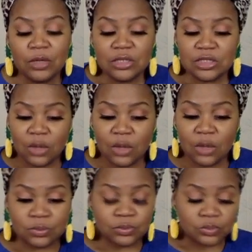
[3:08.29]

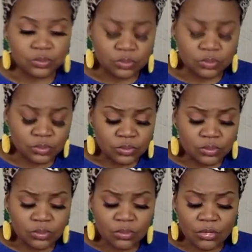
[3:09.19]
So,
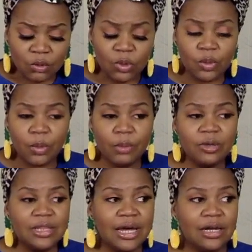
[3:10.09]
we remember
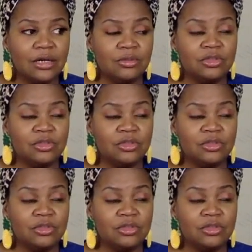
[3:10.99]
that um,